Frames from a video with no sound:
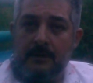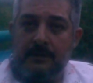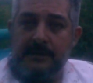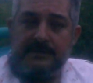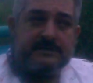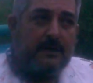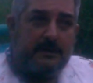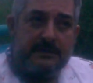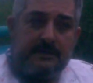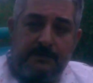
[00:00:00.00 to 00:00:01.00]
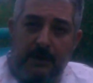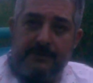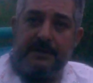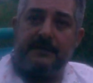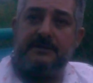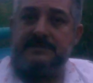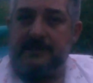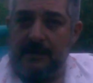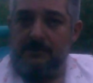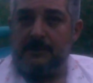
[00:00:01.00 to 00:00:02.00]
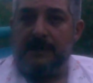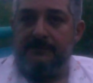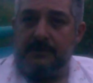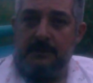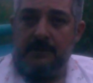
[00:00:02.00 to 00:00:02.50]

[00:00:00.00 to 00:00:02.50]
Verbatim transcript: They started about at the same level.